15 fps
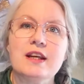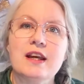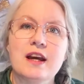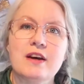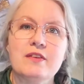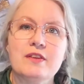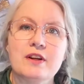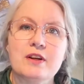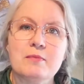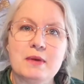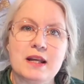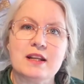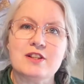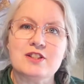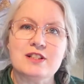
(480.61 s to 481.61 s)
how they're
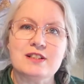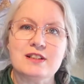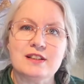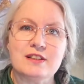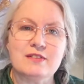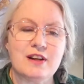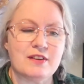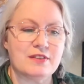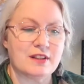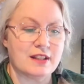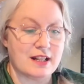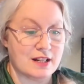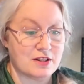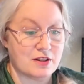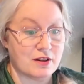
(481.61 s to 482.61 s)
managing to live off the
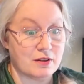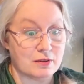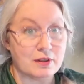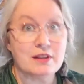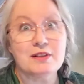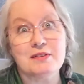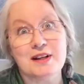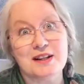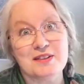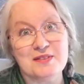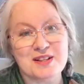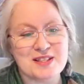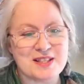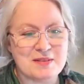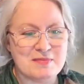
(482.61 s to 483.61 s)
land. So I really
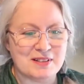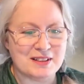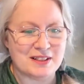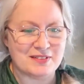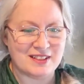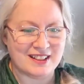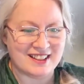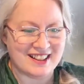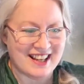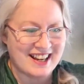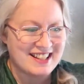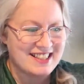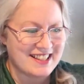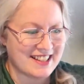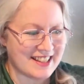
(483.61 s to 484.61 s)
recommend Simple Living
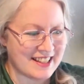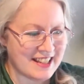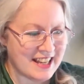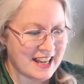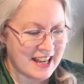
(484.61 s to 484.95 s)
Alaska.